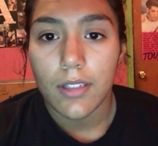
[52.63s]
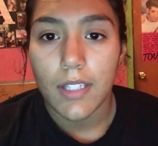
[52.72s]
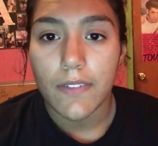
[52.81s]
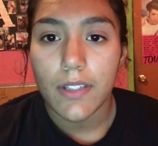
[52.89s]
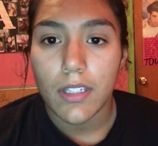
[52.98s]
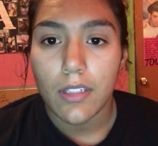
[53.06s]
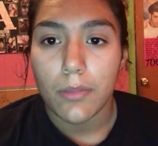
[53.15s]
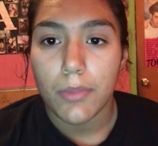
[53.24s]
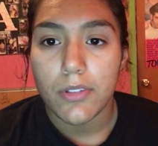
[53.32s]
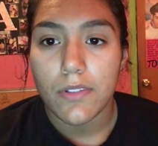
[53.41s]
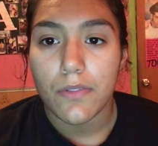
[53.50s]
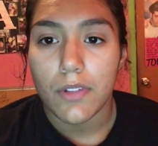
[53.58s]
Leaving an
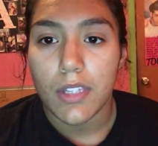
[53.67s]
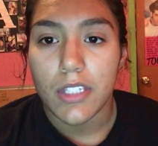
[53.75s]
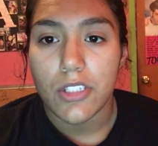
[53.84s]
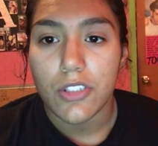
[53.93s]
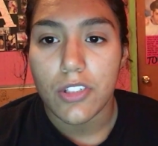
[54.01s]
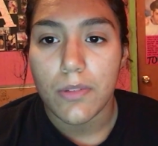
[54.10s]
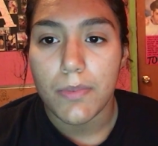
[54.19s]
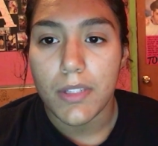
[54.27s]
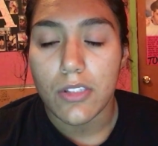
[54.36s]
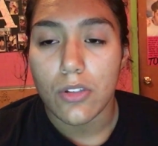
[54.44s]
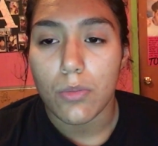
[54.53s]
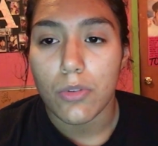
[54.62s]
abusive relationship
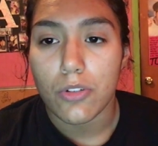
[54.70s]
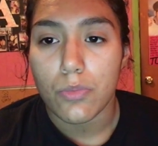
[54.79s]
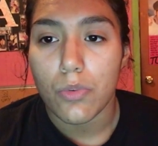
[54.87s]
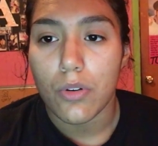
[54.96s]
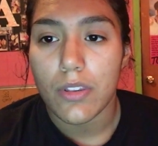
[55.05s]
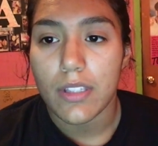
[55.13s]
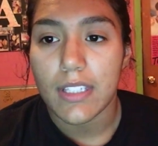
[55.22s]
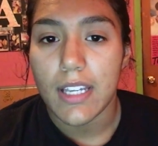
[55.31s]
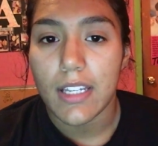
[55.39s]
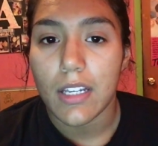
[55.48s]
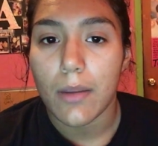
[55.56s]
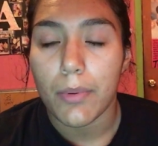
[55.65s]
is so much more than
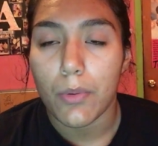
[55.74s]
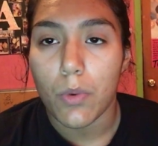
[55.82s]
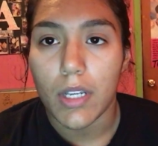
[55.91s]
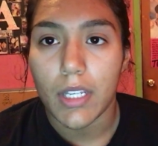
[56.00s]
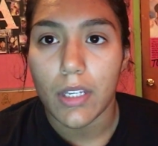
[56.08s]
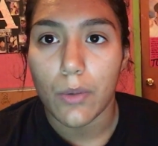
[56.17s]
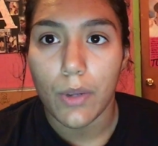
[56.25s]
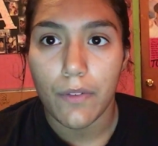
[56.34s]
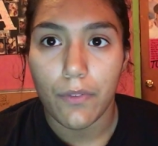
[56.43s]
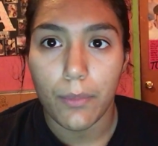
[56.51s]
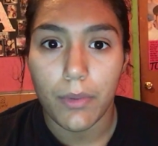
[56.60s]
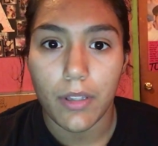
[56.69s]
getting up and walking away
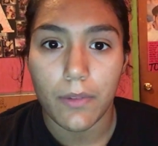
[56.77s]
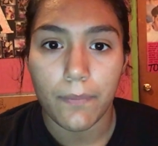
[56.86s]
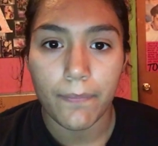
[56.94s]
from it.